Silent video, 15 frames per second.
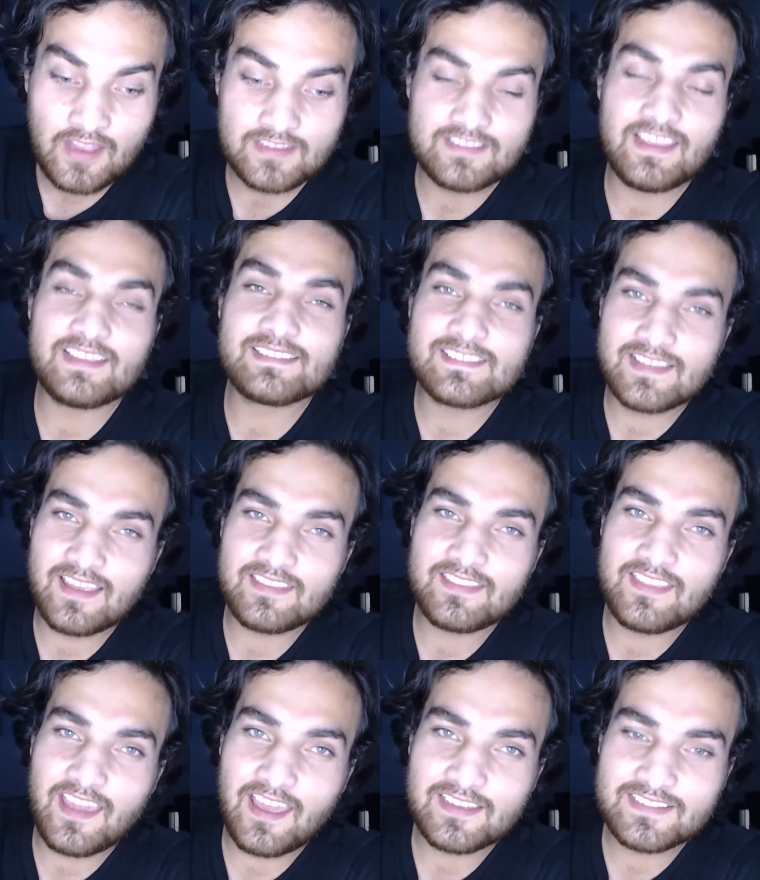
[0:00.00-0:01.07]
They said
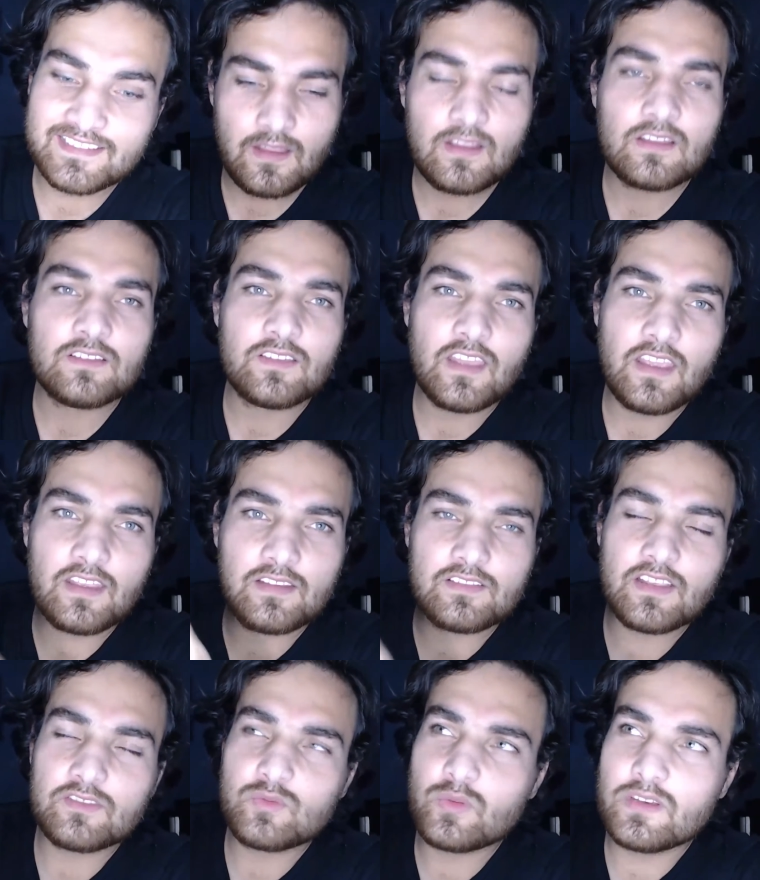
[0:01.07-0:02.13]
that they
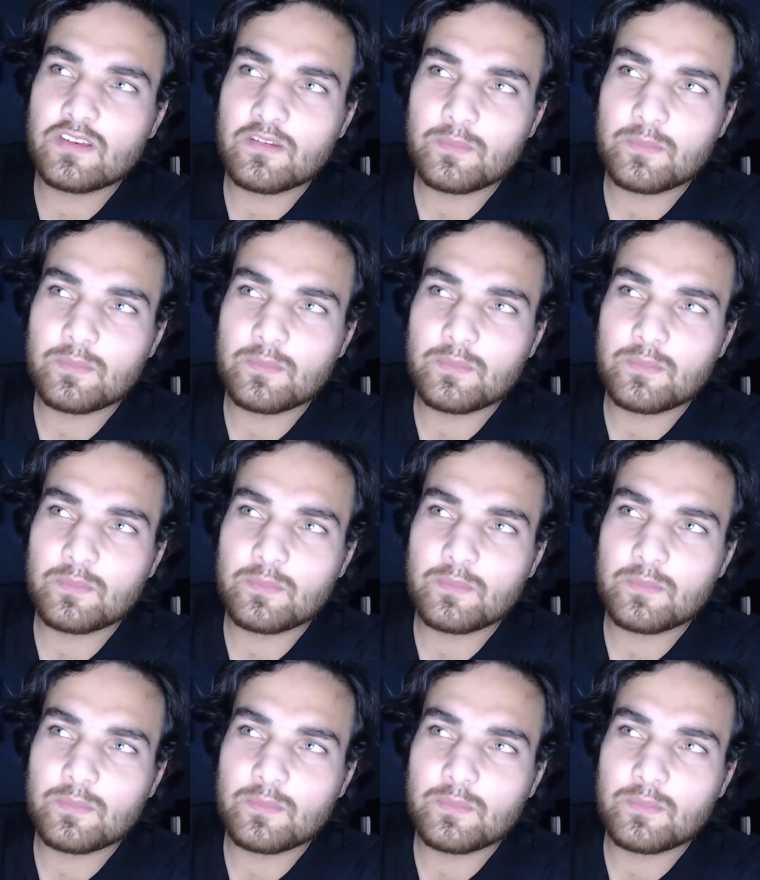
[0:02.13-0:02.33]
tweeted